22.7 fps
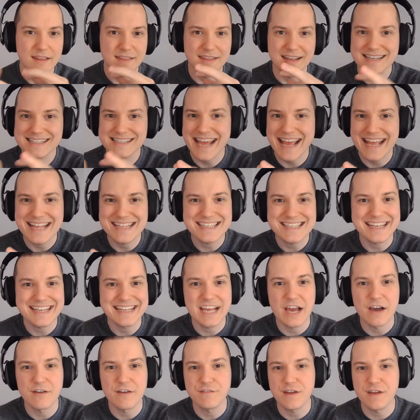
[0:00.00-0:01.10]

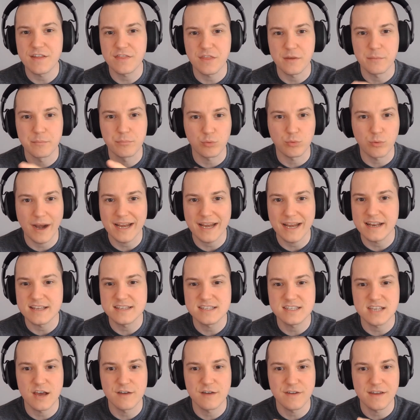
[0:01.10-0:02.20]
intensity of it, the
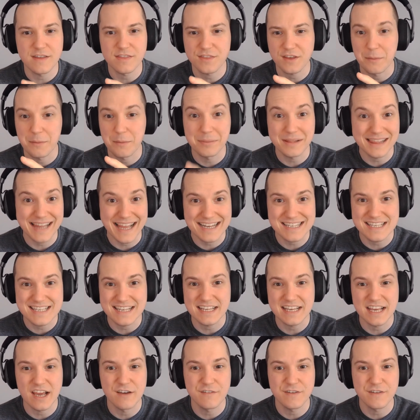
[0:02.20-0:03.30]
brightness of it, the
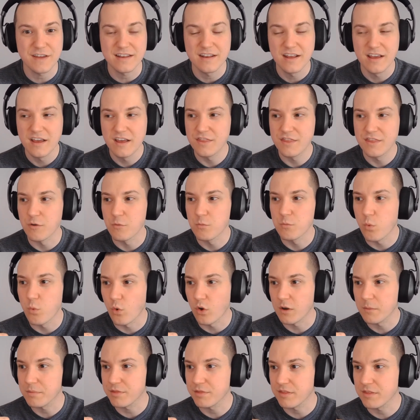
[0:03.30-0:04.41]
complexity of it, the
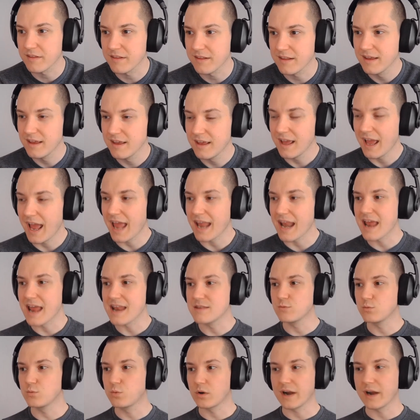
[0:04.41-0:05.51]
warmth,
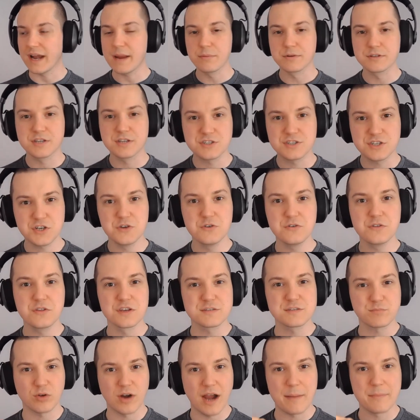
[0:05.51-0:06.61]
and we're able to tune
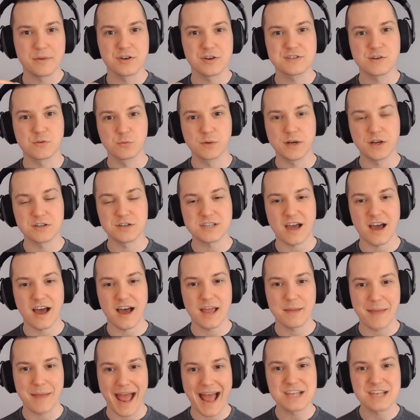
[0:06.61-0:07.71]
those parameters in real
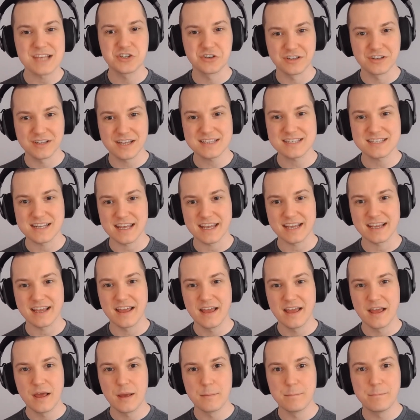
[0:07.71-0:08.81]
time as you're listening,
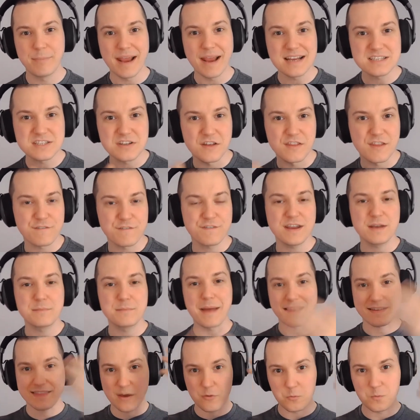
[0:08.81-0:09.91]
based on the
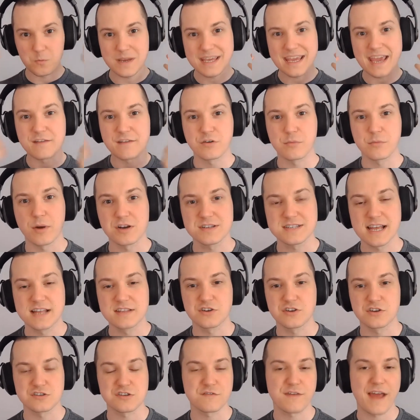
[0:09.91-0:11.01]
feedback that we get from our
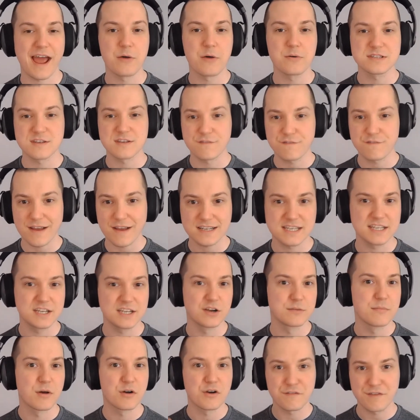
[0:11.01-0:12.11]
sensors of how it's affecting
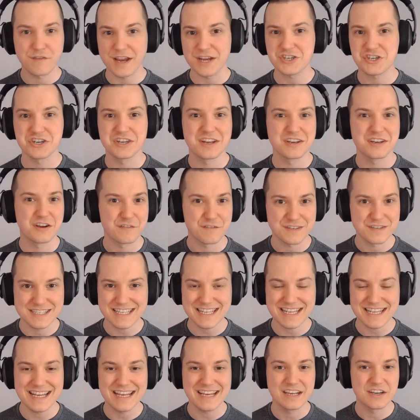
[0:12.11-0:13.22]
your motivation and your
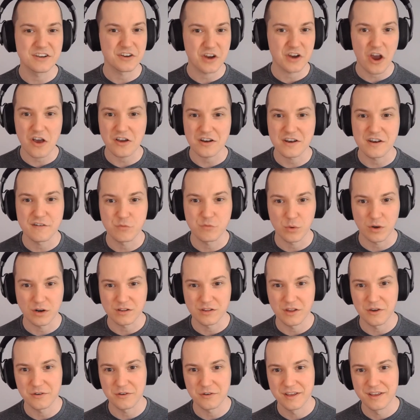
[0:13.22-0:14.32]
fatigue and your cognitive
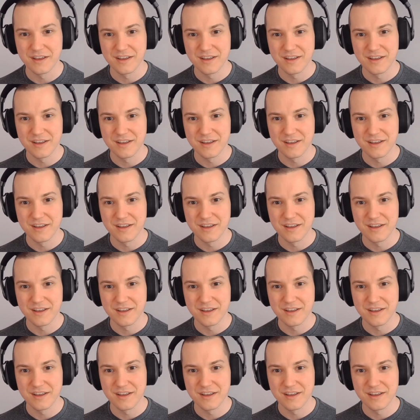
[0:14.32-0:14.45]
workload.